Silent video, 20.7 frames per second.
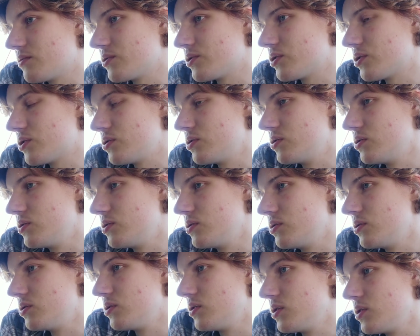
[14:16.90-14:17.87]
to
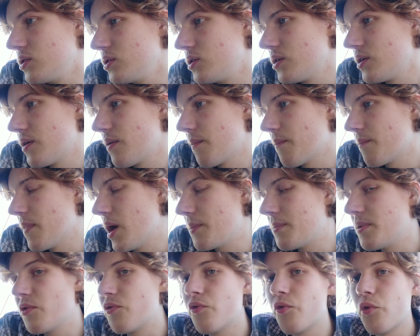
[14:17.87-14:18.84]

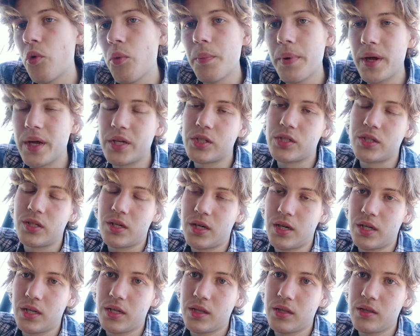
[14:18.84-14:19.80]
maybe 4
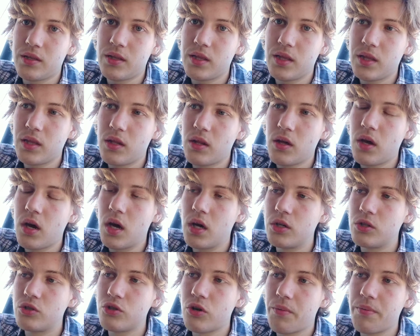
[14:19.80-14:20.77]
psi.
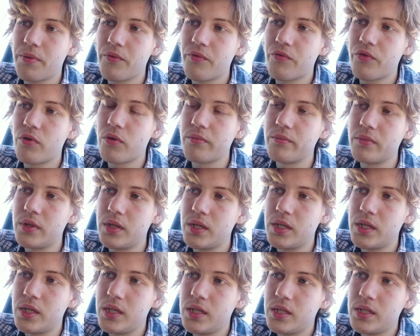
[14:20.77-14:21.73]
I'd drop it from
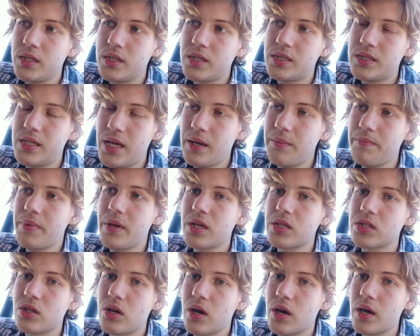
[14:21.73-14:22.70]
10
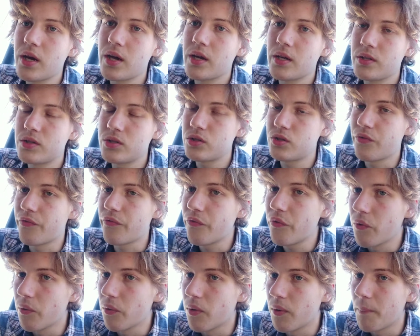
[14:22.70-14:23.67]
psi to
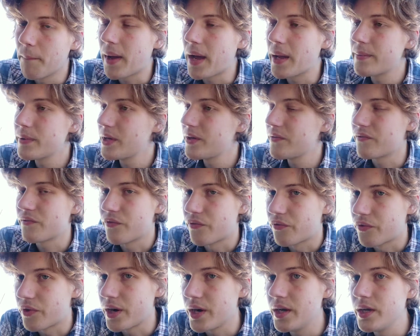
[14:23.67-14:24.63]
4, maybe even
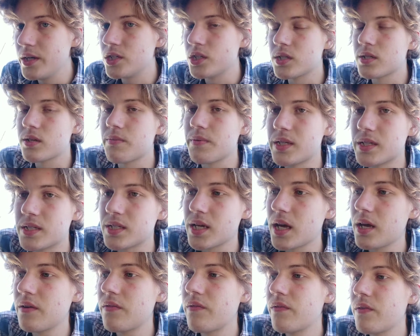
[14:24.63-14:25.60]
3, just to be
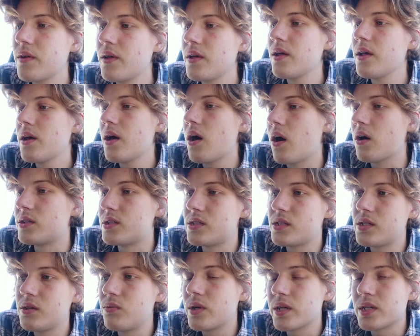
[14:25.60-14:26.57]
safe. I'd
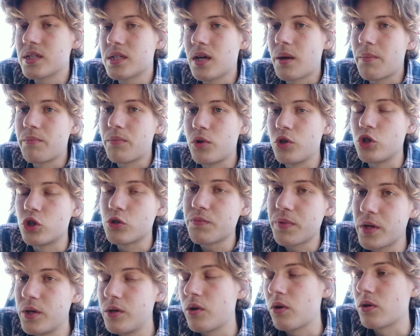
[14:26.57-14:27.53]
still get some boost,
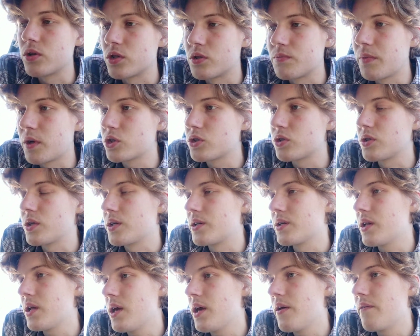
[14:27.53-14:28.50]
but not as much as
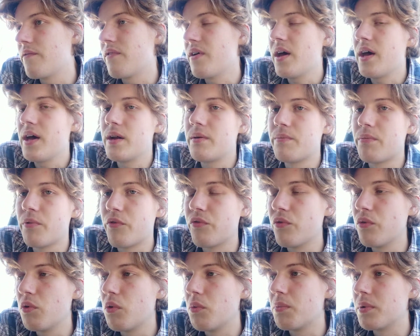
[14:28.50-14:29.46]
I'd ever had
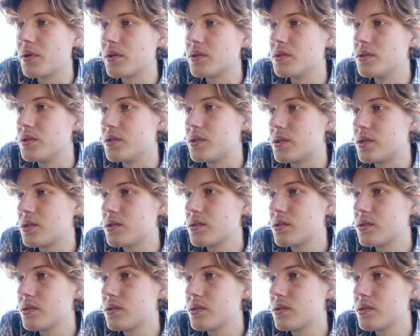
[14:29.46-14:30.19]
before, because